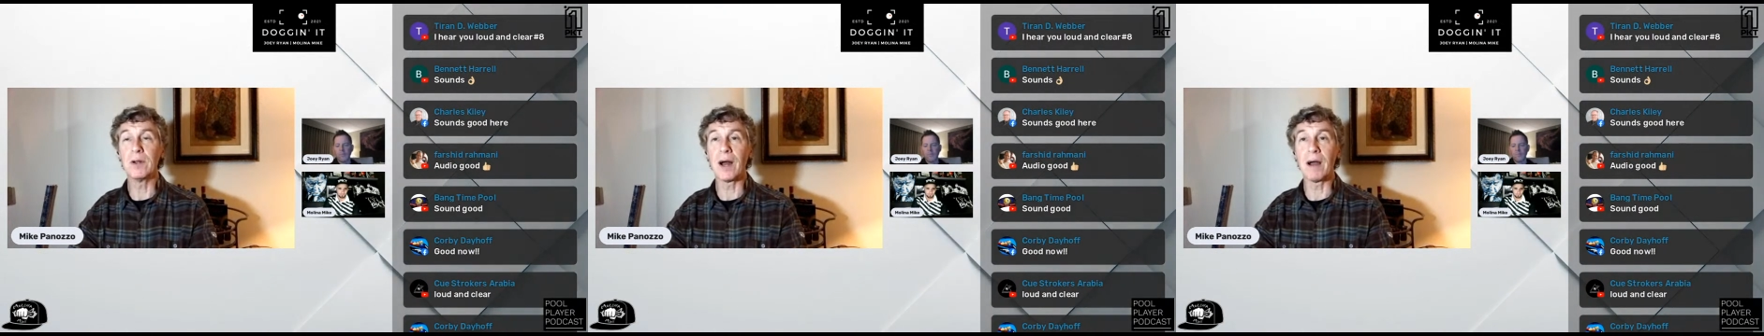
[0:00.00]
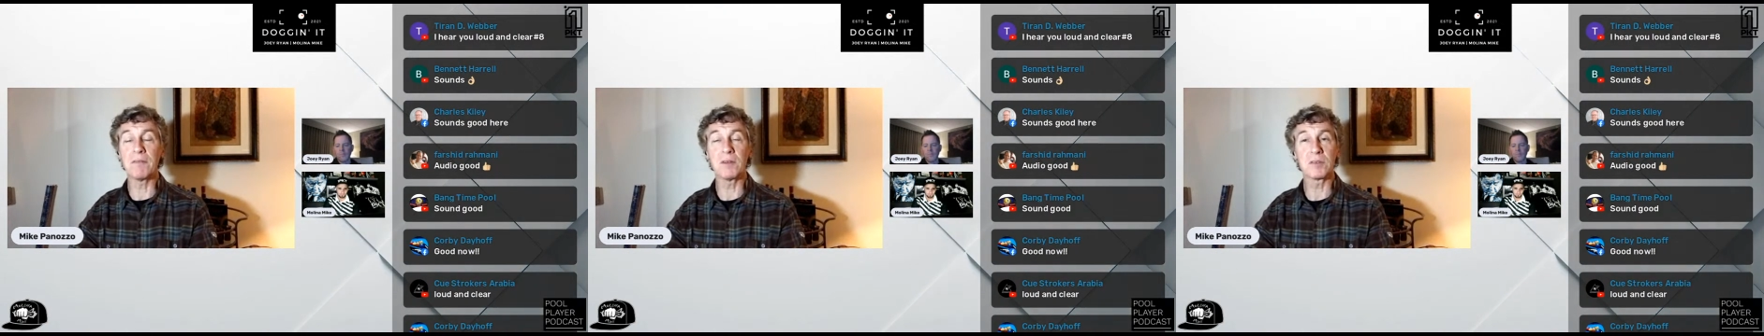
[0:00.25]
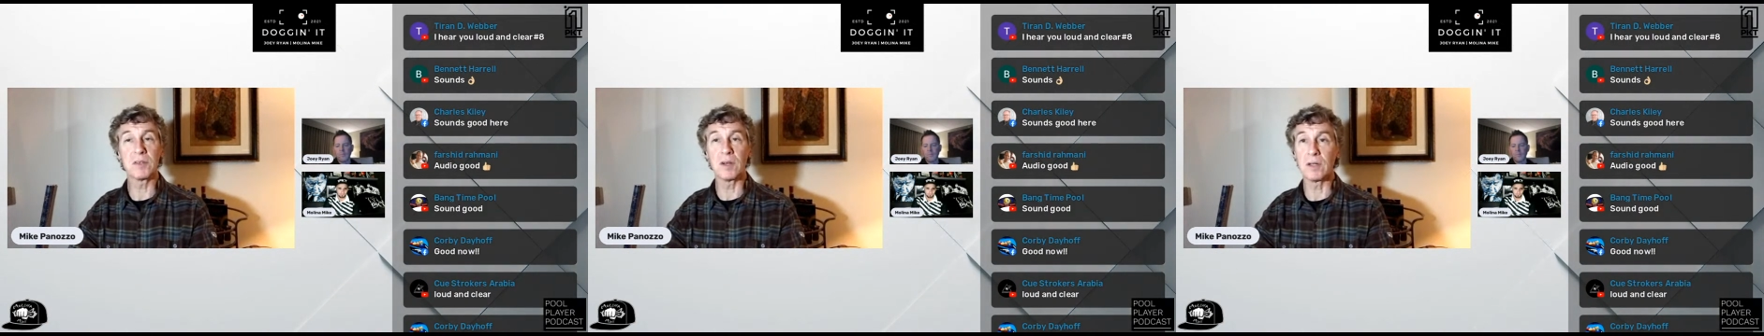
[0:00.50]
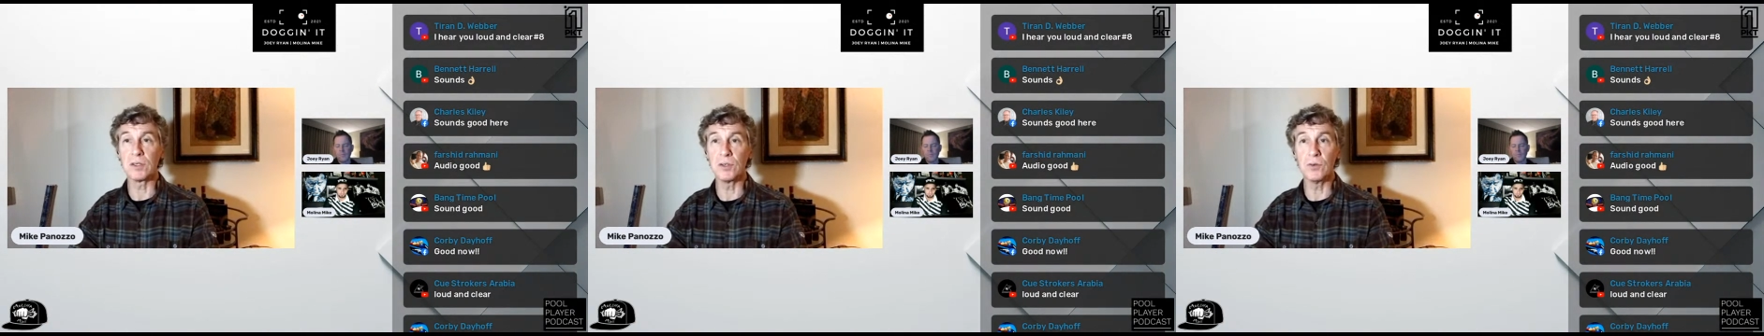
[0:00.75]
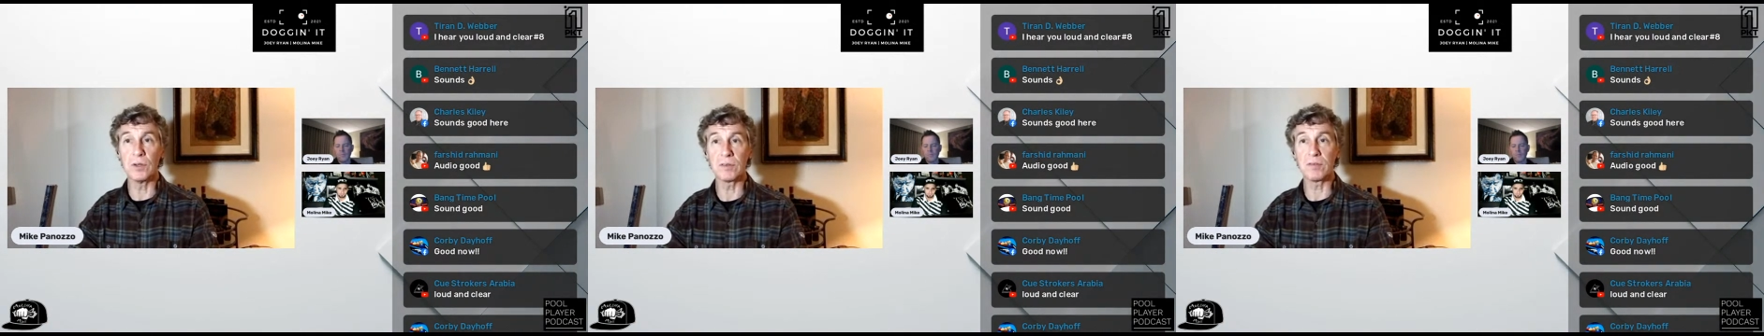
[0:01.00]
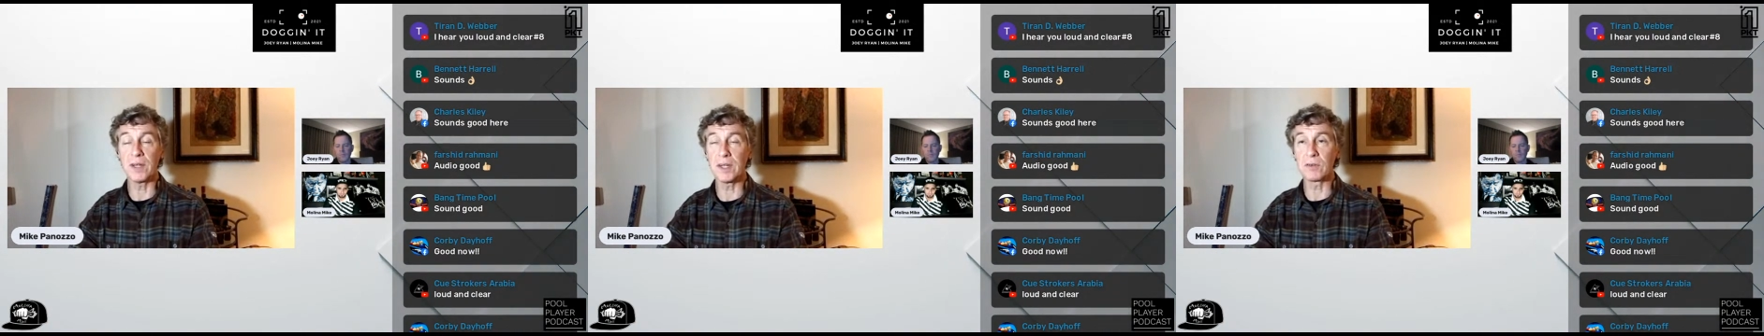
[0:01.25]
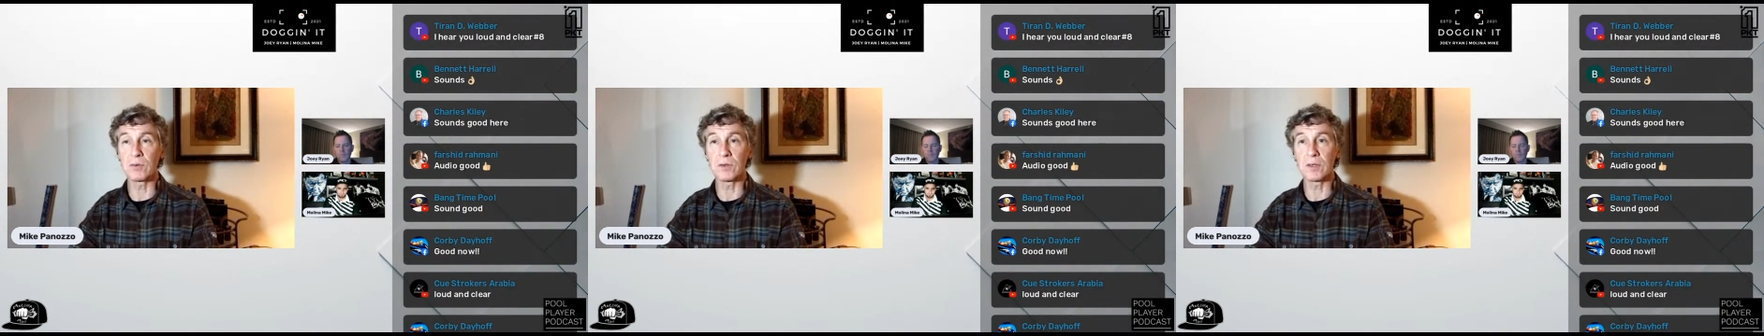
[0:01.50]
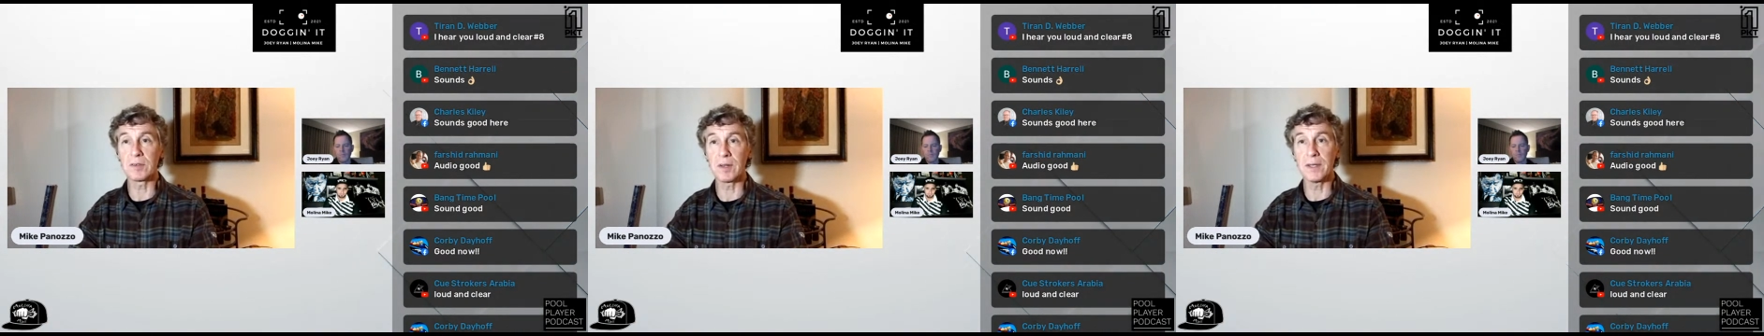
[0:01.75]
Obviously all the U.S. fans
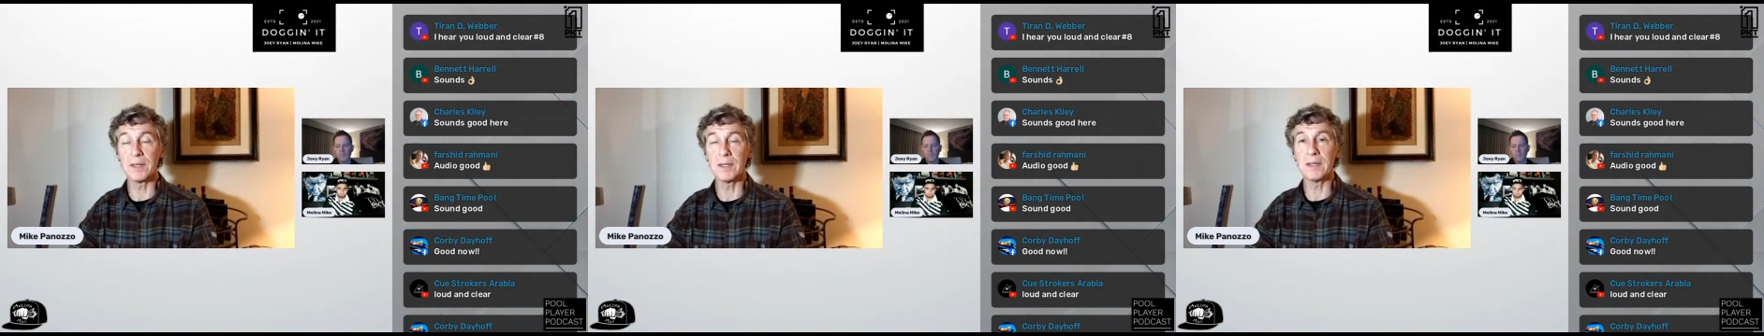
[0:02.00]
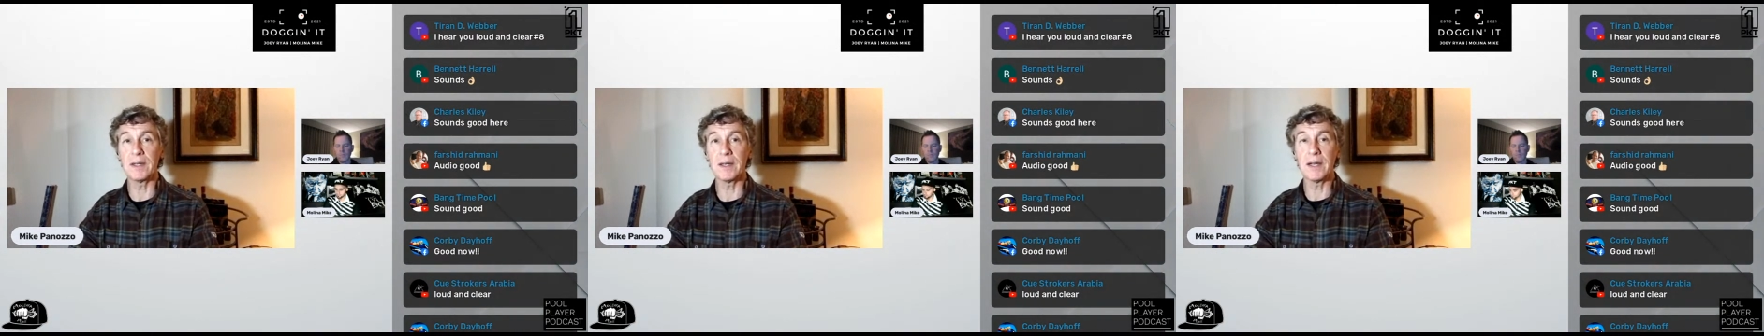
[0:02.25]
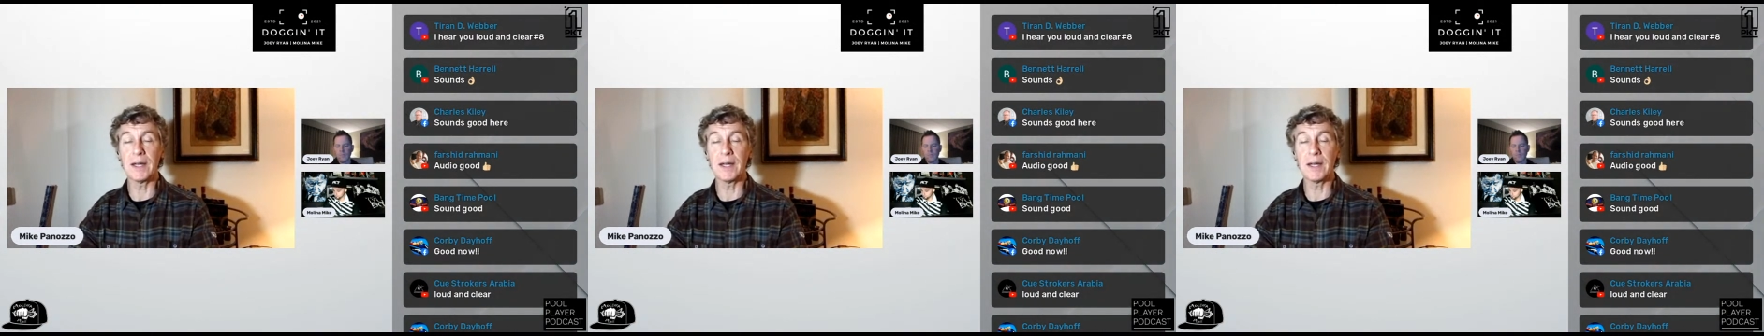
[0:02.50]
were excited,